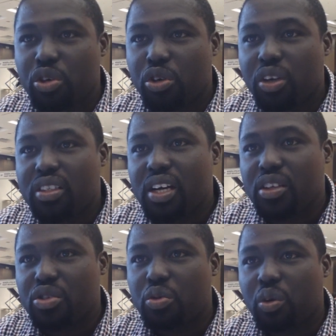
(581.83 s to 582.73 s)
got a
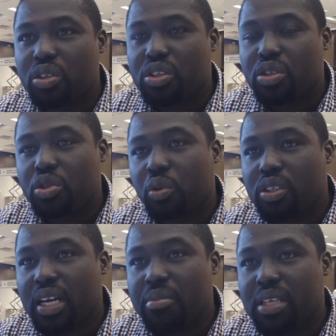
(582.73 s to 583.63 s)
chance to watch
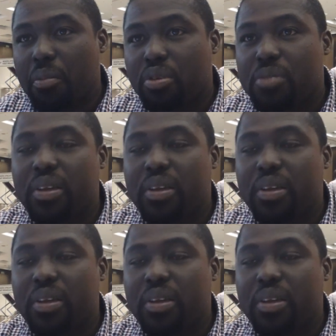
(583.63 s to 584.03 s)
Adam's Apples.